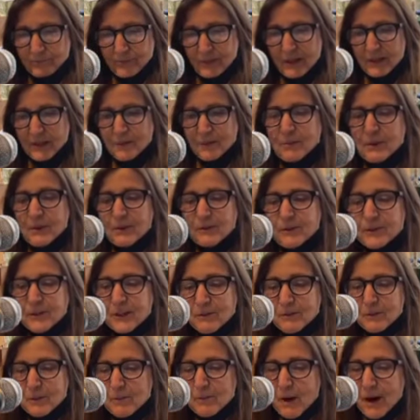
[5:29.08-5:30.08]
And Epiphany
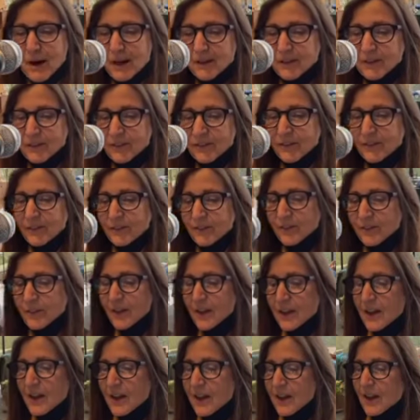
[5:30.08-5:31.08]
reminds us
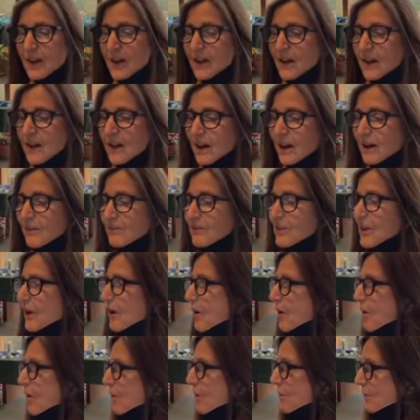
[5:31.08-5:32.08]
of the
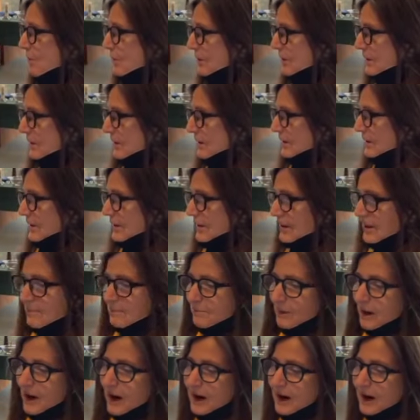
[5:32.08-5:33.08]
hope
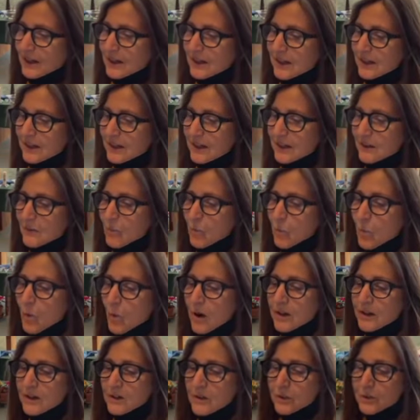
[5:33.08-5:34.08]
embodied in
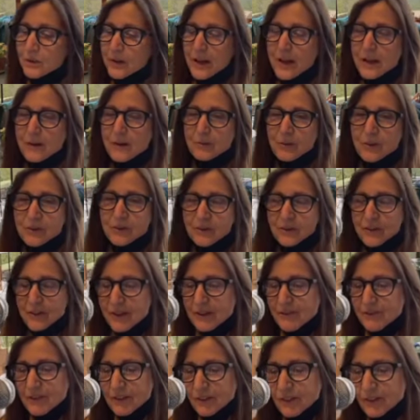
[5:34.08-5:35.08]
one who came to
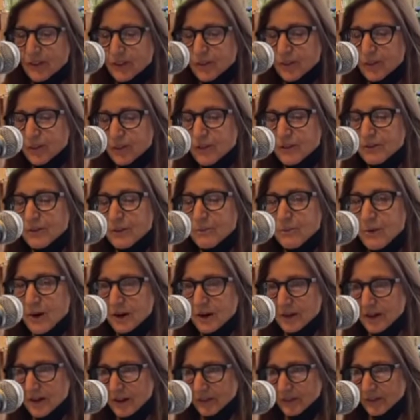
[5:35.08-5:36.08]
live and serve
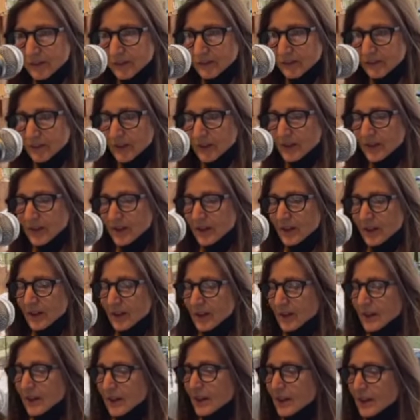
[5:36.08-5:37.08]
among us
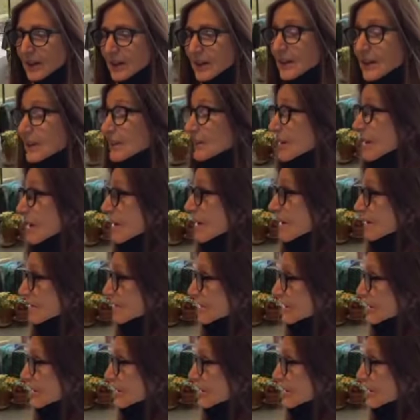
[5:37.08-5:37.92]
in love,